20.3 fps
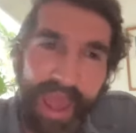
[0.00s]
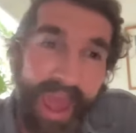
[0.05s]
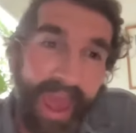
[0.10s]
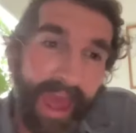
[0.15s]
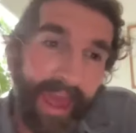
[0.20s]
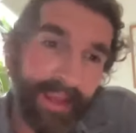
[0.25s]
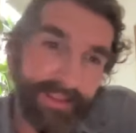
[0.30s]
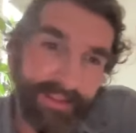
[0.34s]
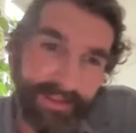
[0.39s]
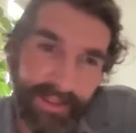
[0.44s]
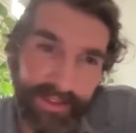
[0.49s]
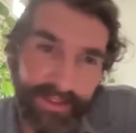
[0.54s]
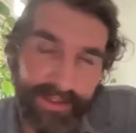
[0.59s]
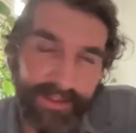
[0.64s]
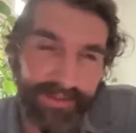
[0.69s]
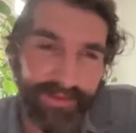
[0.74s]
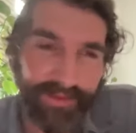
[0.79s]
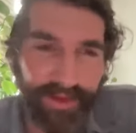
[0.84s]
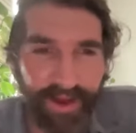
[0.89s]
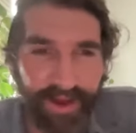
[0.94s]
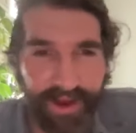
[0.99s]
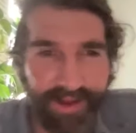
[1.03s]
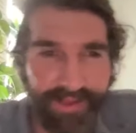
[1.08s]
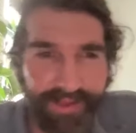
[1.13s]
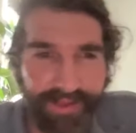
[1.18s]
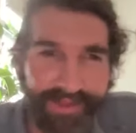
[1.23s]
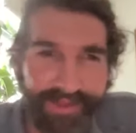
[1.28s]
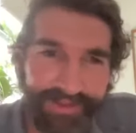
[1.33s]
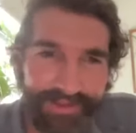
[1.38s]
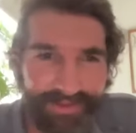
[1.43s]
accent
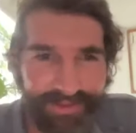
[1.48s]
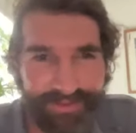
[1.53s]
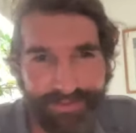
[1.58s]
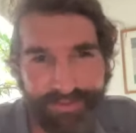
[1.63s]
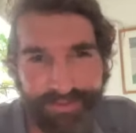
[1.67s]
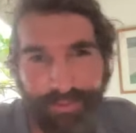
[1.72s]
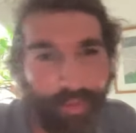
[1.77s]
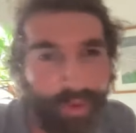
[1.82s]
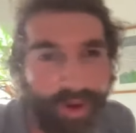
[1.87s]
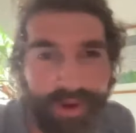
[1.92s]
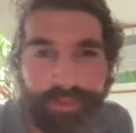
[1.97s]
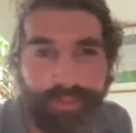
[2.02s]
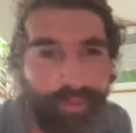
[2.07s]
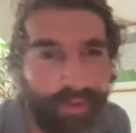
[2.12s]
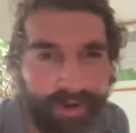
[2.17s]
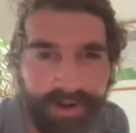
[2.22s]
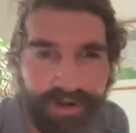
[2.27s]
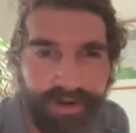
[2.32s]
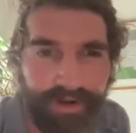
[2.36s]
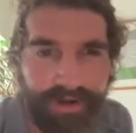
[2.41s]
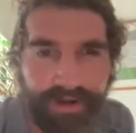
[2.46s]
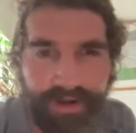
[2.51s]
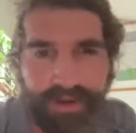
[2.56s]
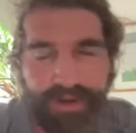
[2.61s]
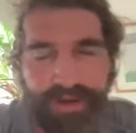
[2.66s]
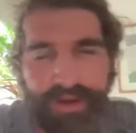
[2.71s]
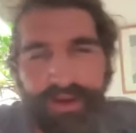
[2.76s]
on this one word,